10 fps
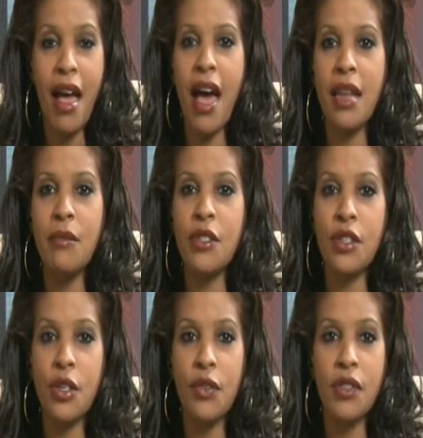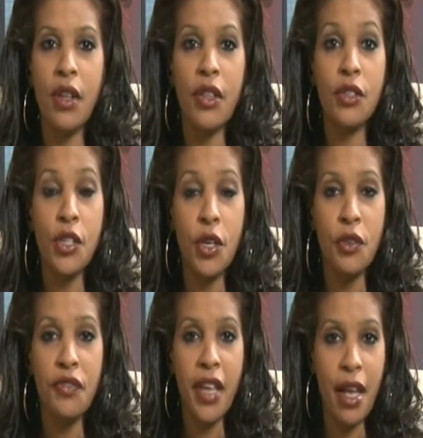Adam serves on the
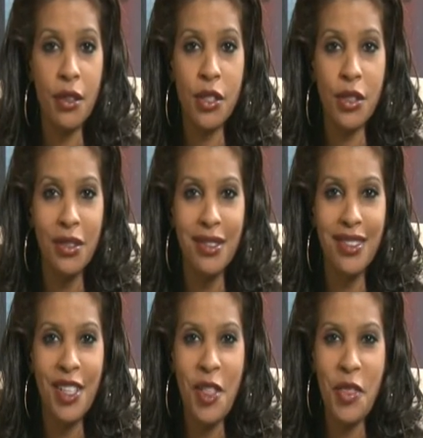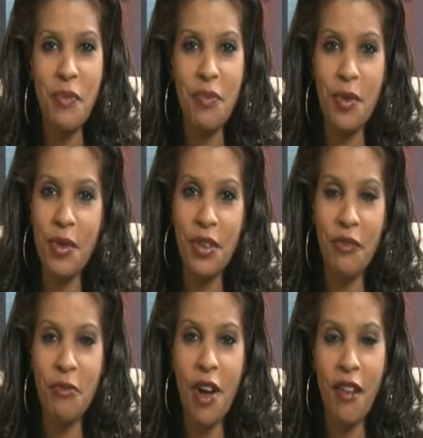Turf Council, the board
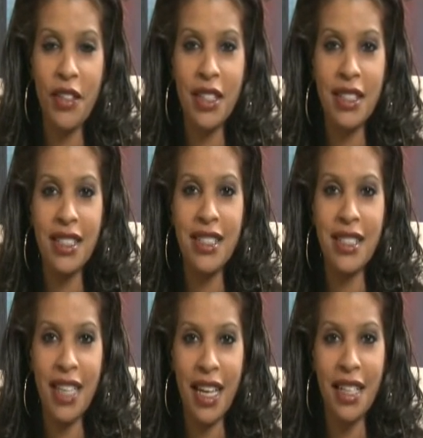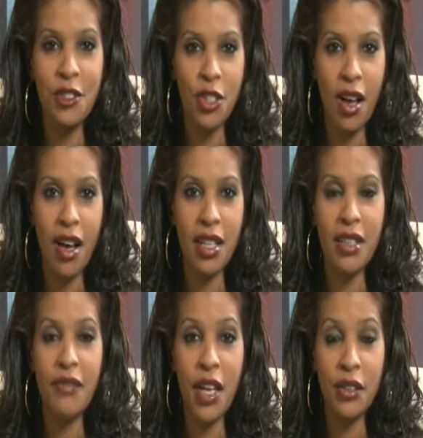of Providence St. John
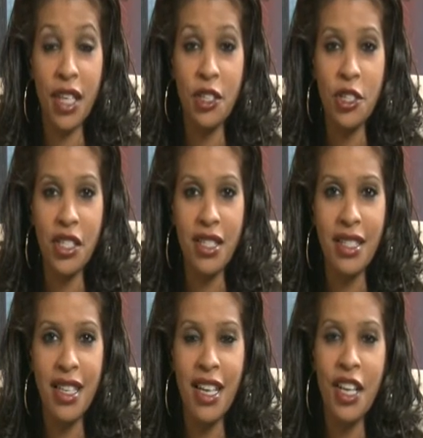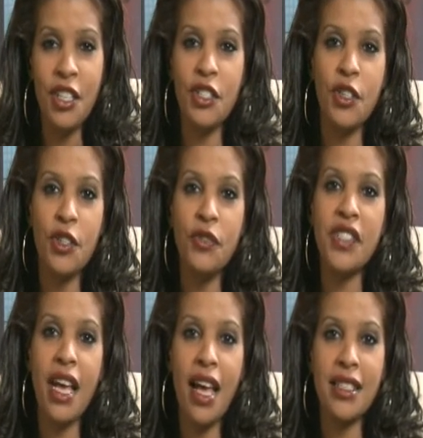Foundation, serves
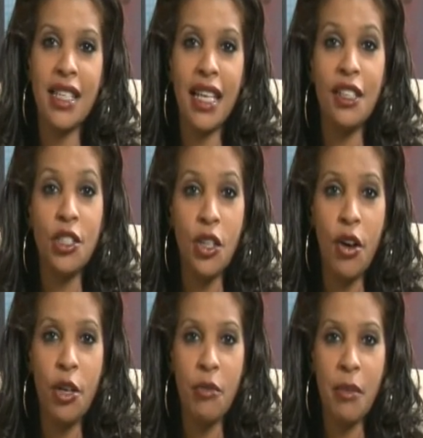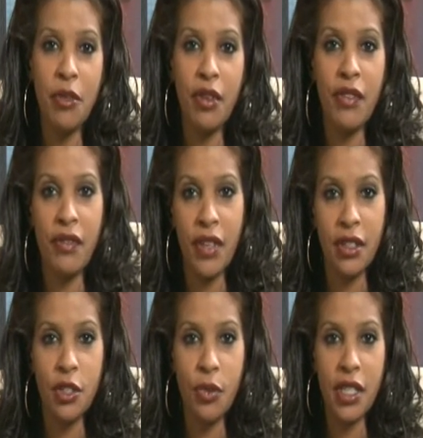as a charter member of the
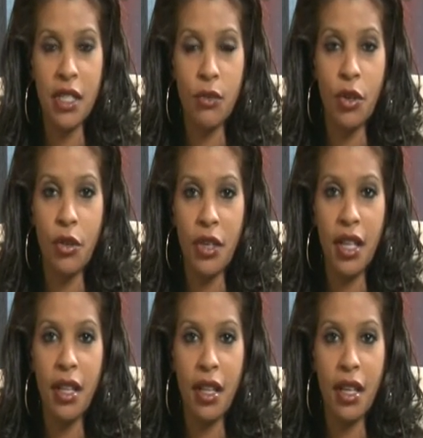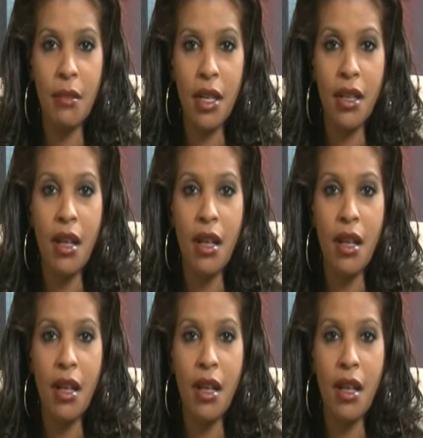Village West Rotary Club